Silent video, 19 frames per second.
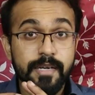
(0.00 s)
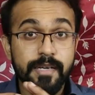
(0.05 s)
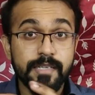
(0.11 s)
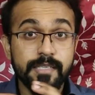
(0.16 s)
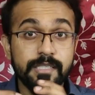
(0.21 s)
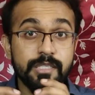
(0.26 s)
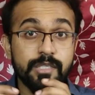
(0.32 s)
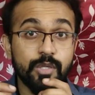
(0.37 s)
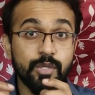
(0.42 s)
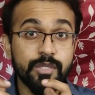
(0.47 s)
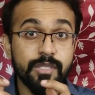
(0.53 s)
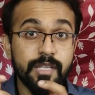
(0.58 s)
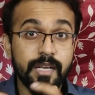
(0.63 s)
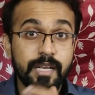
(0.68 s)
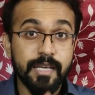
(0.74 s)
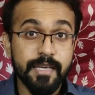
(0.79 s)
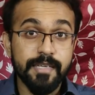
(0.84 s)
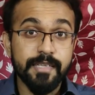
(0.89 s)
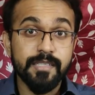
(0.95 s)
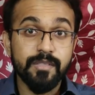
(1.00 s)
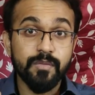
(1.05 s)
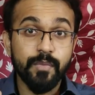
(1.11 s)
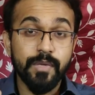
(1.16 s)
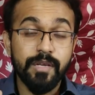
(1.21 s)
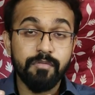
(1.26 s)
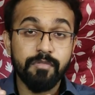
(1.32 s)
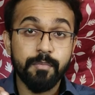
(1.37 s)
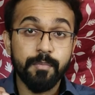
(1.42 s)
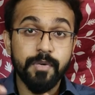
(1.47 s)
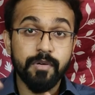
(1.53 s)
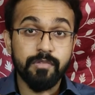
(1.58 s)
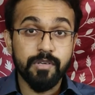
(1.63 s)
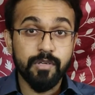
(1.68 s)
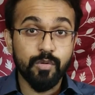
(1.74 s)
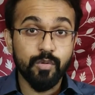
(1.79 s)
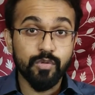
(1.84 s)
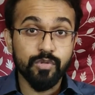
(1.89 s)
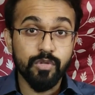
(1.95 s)
and turn on the light whenever
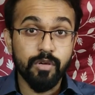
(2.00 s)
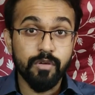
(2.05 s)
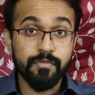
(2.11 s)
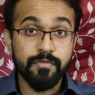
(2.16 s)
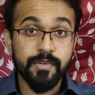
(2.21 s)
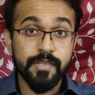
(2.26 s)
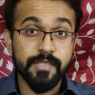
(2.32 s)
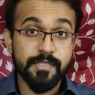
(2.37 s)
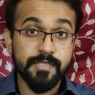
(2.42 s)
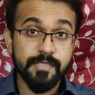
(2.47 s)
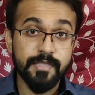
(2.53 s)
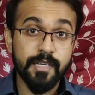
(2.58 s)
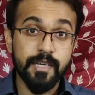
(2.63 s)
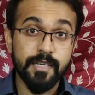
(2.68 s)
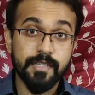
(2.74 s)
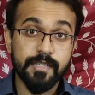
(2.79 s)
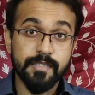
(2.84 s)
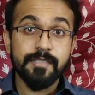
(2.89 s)
power goes off and it's dark.